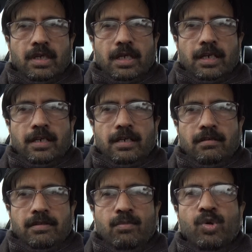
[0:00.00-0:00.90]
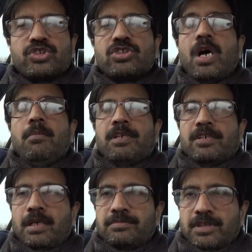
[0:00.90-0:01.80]
And uh, the most common
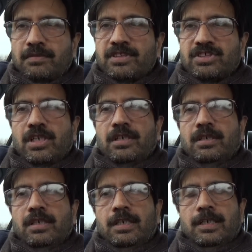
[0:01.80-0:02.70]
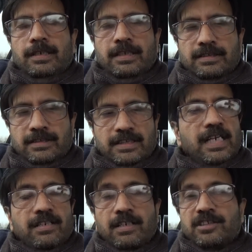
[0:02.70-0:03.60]
types of the uh, this
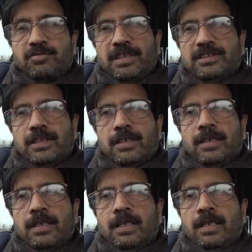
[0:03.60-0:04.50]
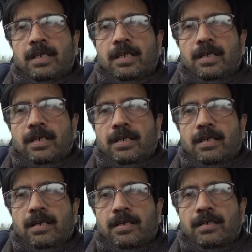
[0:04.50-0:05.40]
skeletal dysplasia uh,
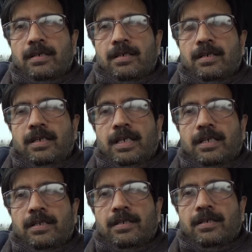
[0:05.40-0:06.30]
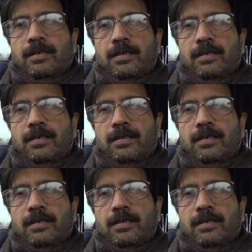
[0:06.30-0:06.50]
are uh, like uh,